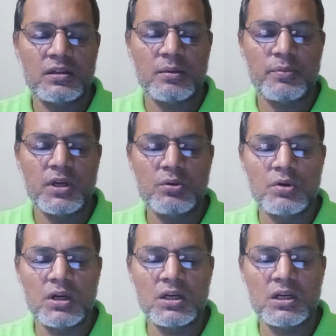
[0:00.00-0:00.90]
The
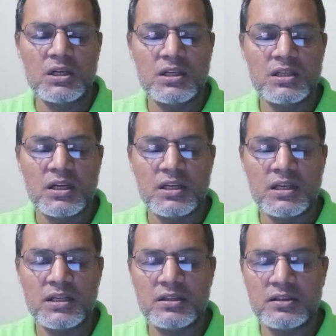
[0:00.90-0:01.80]
manual
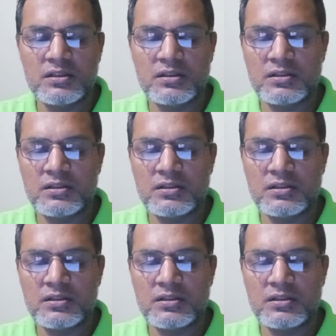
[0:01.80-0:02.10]
detailing